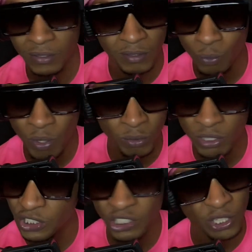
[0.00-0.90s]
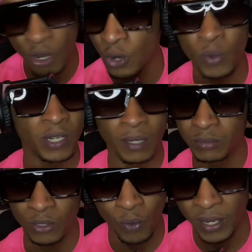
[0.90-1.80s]
wiggle this shit all the way up to
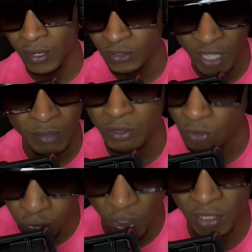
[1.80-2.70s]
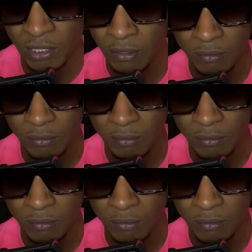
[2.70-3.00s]
the White House. That'd be crazy.